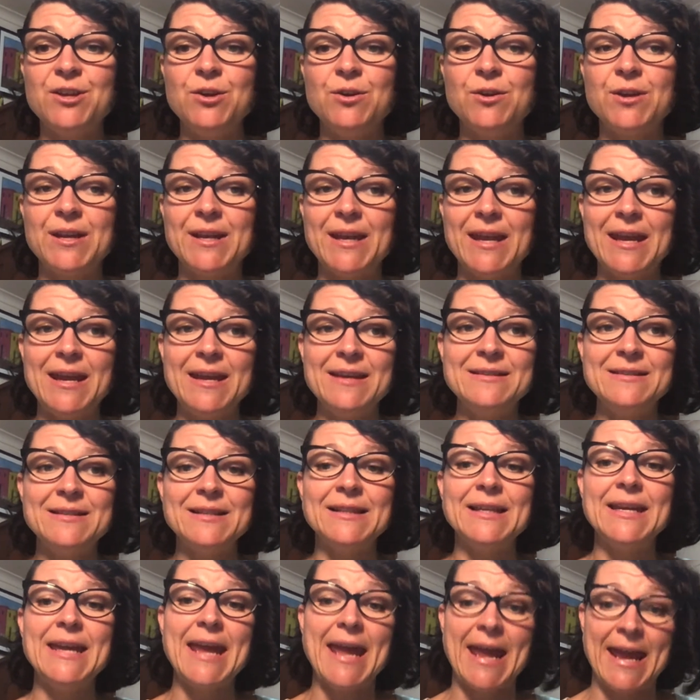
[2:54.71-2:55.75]
you can
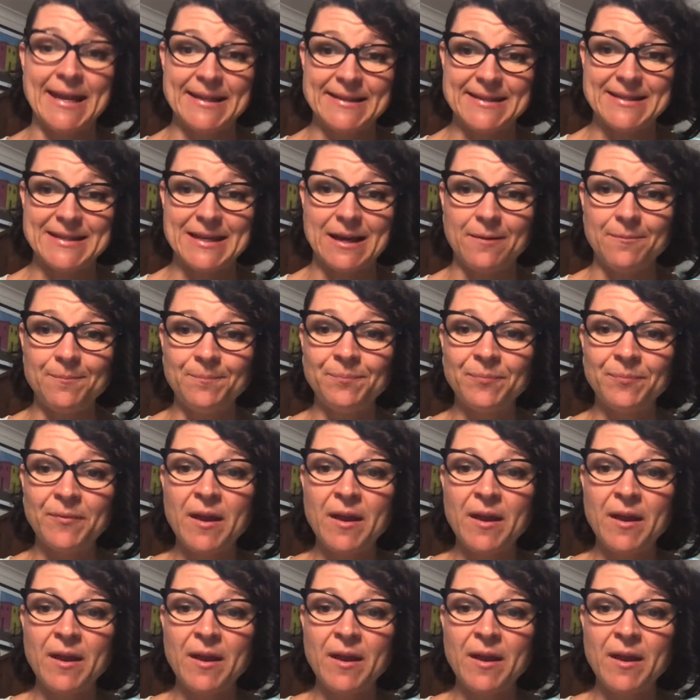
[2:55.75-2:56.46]
easily answer